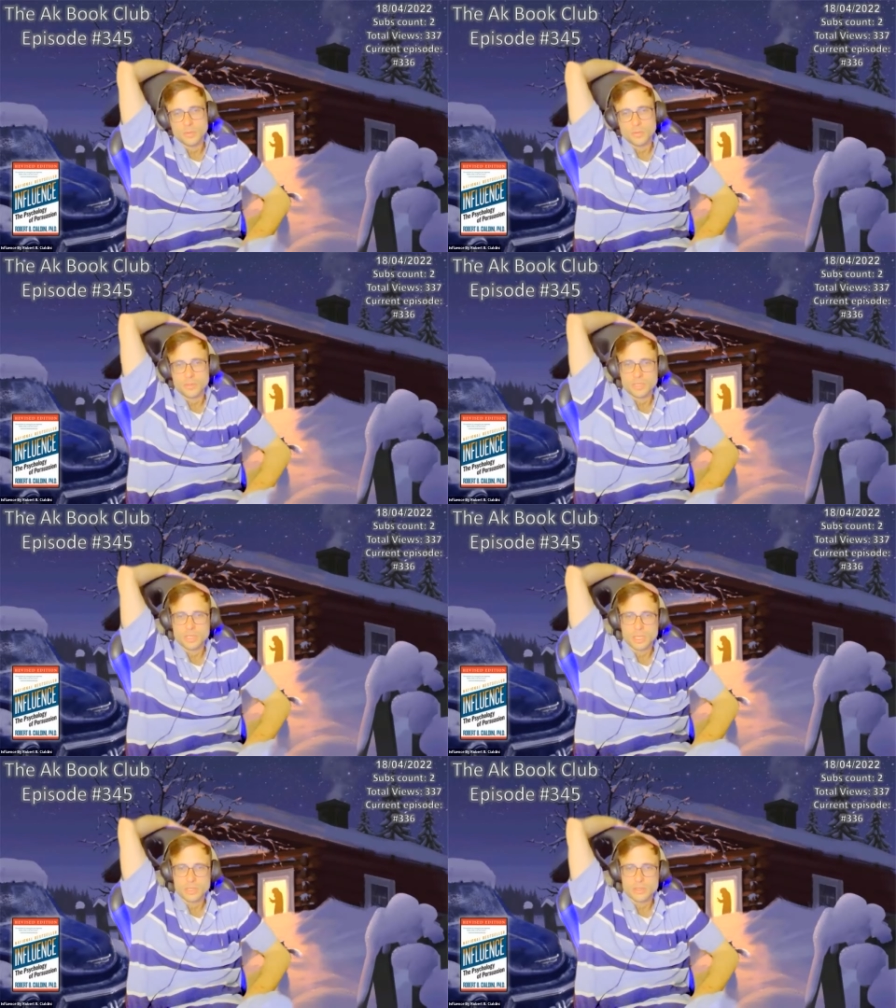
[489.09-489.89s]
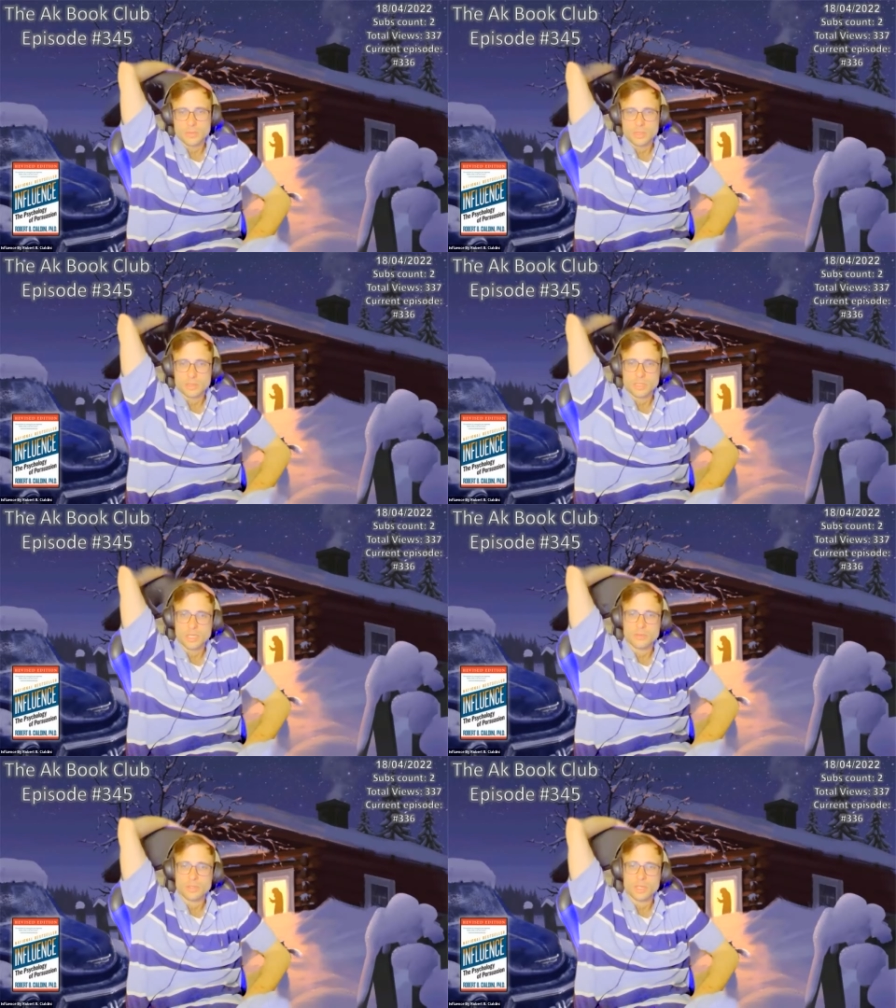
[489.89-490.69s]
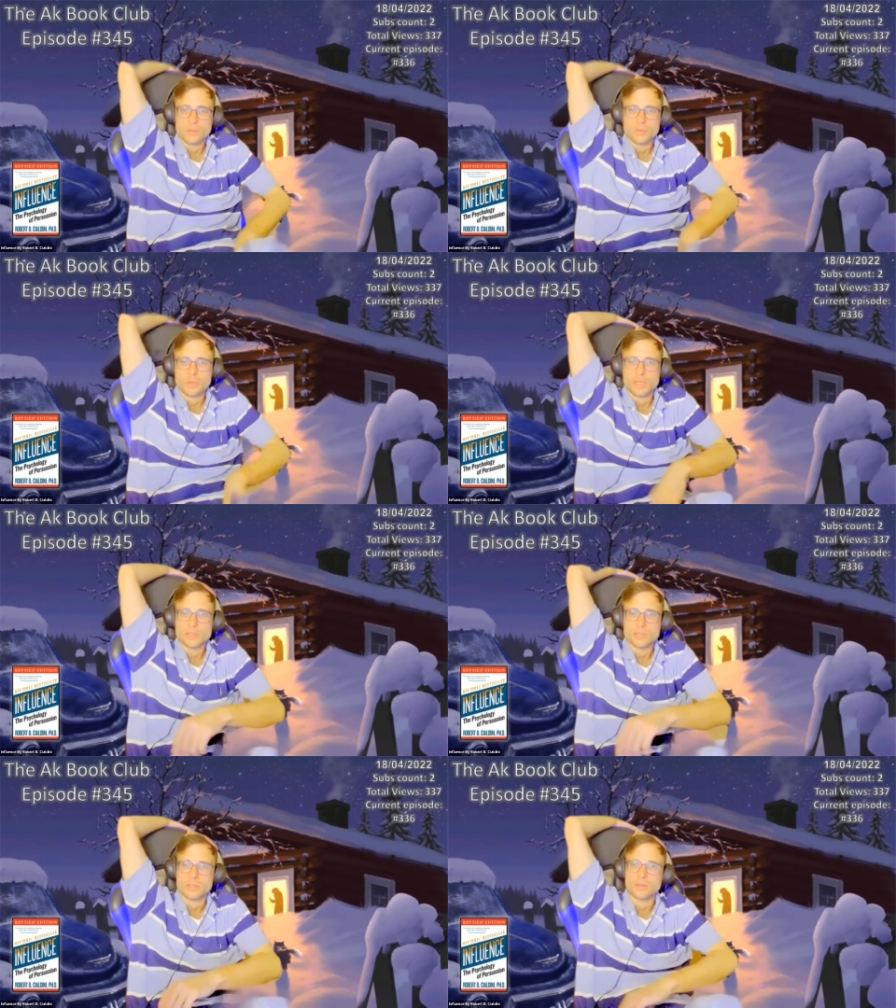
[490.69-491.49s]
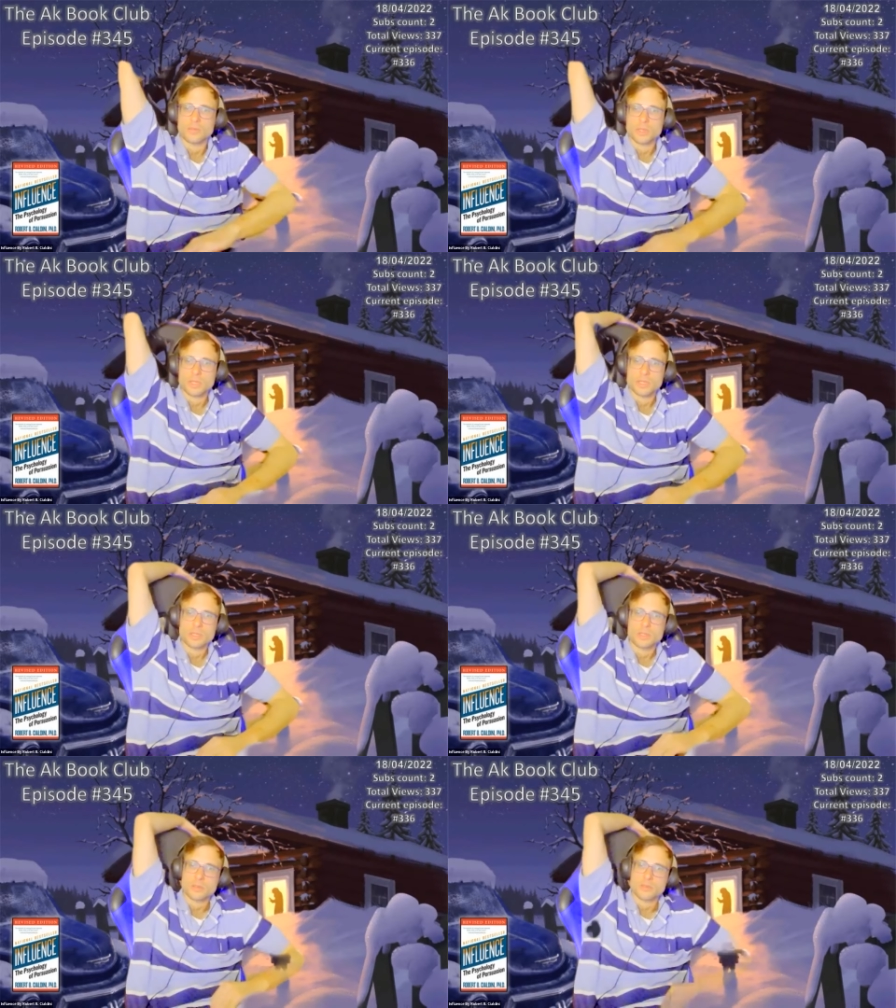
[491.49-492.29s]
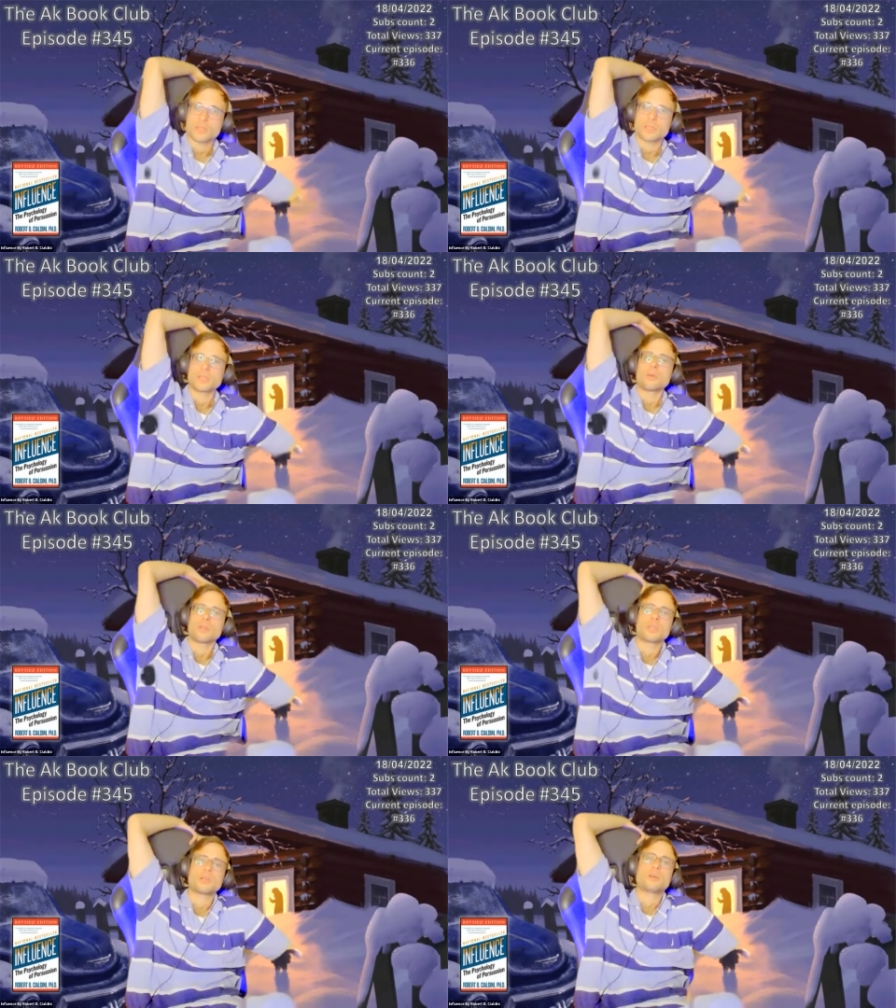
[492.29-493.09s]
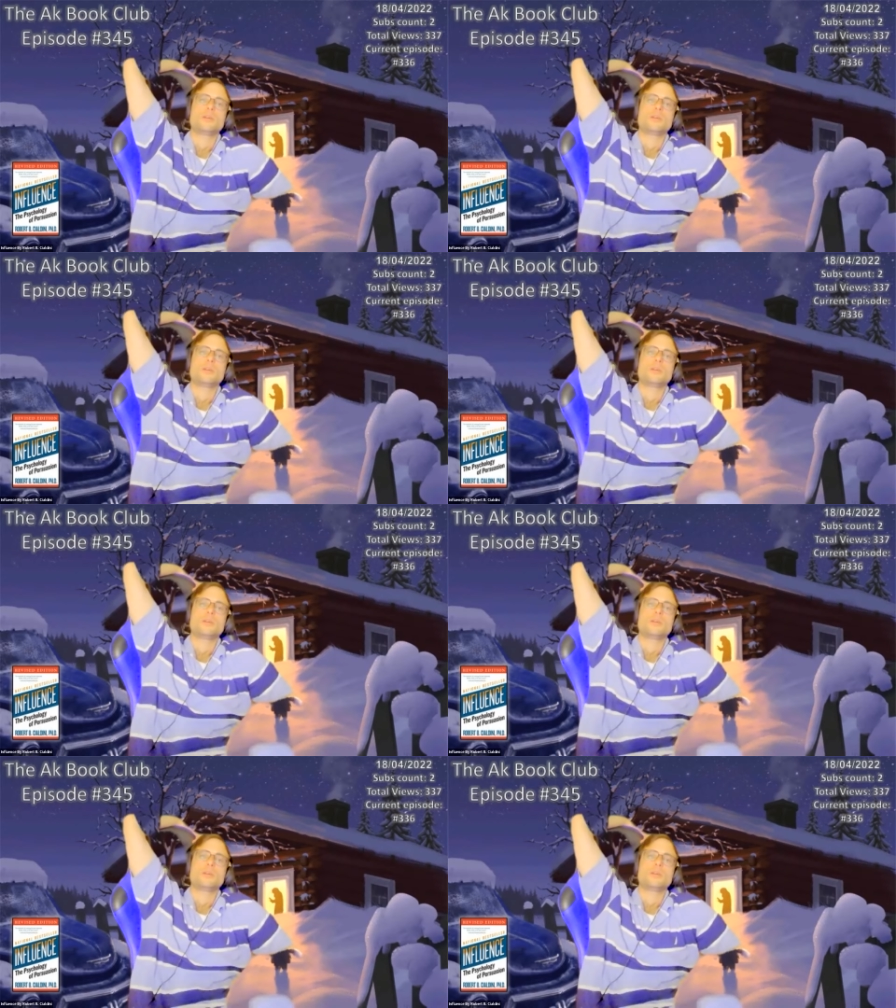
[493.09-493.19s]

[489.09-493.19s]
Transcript: For certain customers, a very good price is offered on a car,